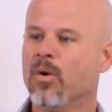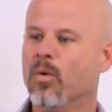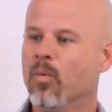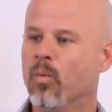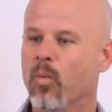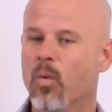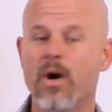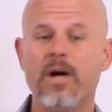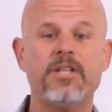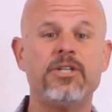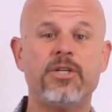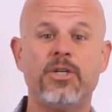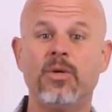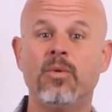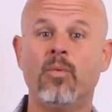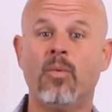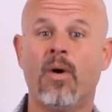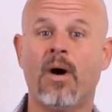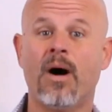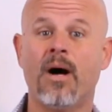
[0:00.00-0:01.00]
What you
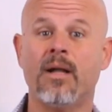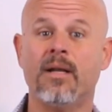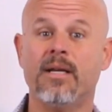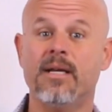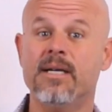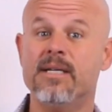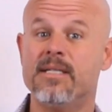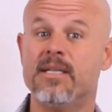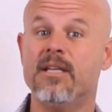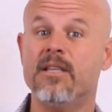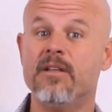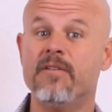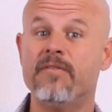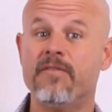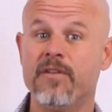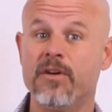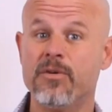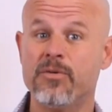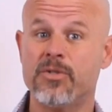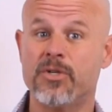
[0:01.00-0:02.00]
want is in the
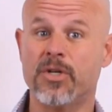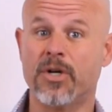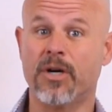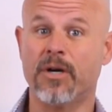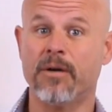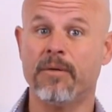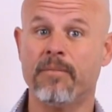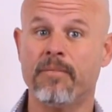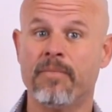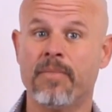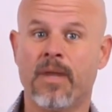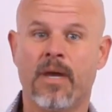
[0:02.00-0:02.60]
future.